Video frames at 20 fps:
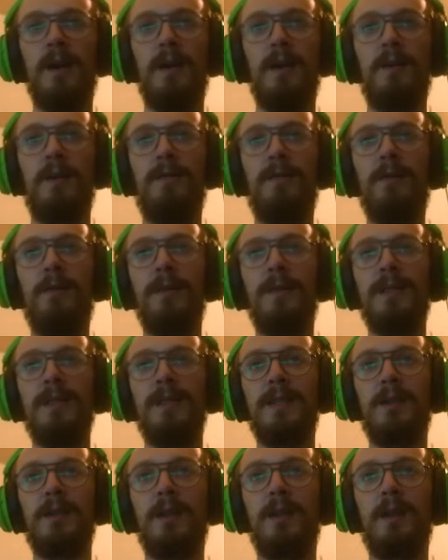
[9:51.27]

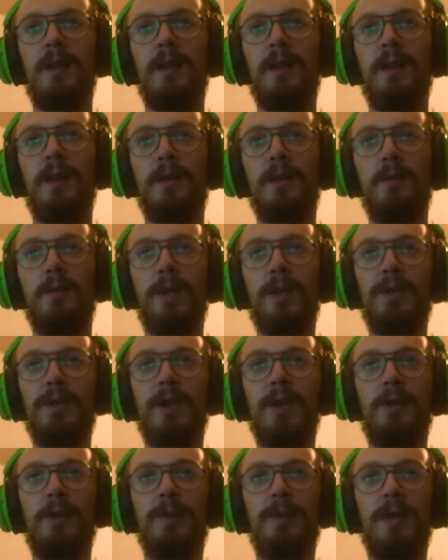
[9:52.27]
Fermency Crash
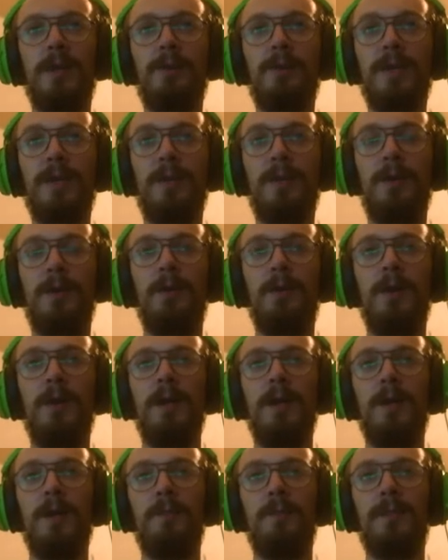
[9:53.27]
Down. Here W.
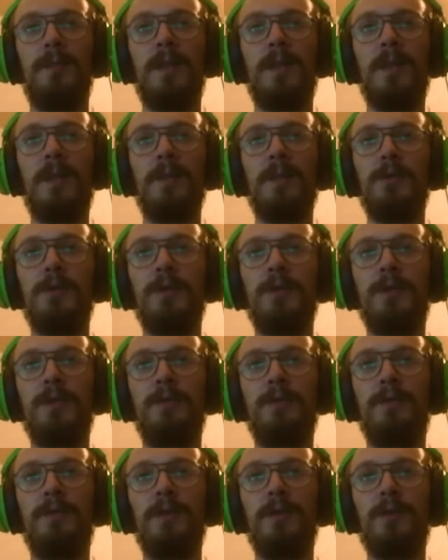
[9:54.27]
Damage ratio
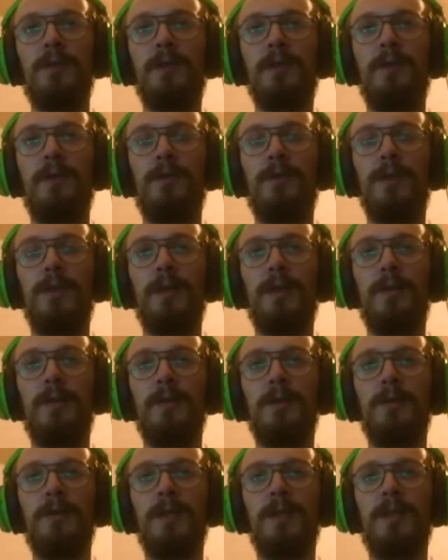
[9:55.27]
40 AP to
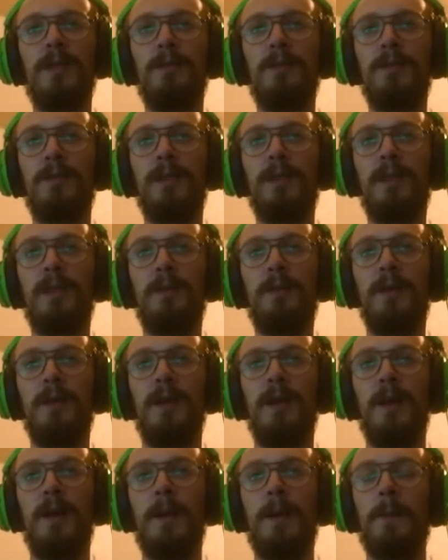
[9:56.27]
60% AP.
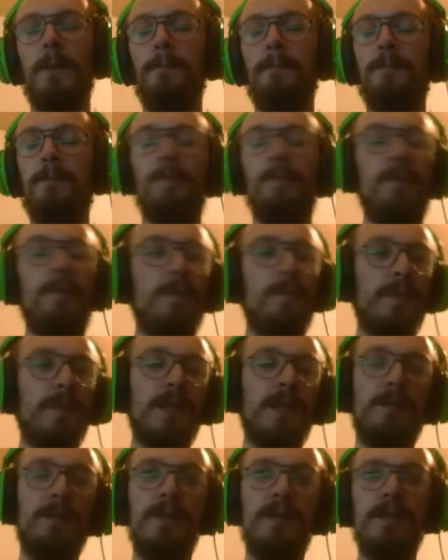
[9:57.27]

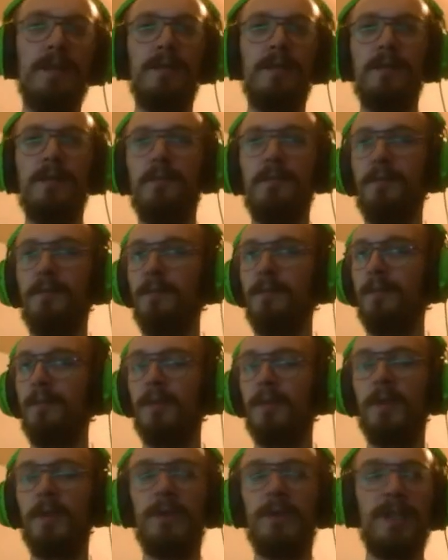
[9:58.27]
That means
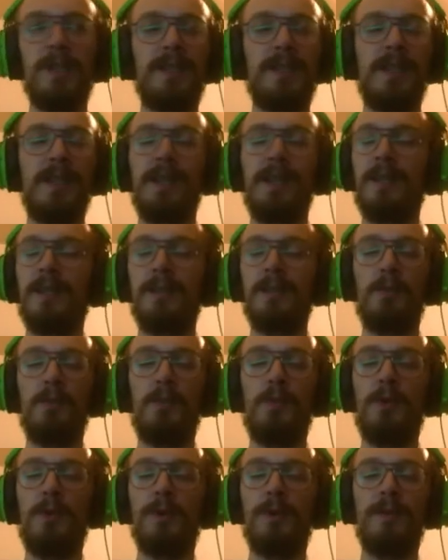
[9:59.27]
you just take the
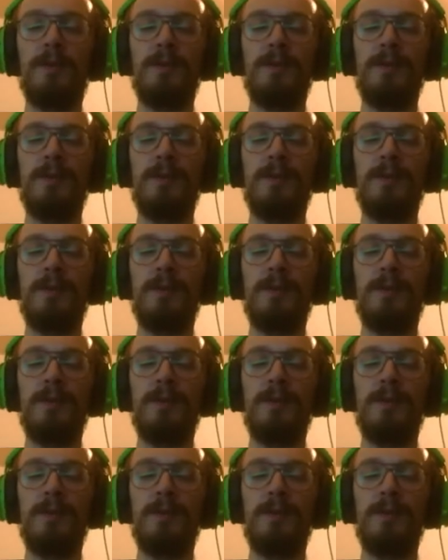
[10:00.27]
support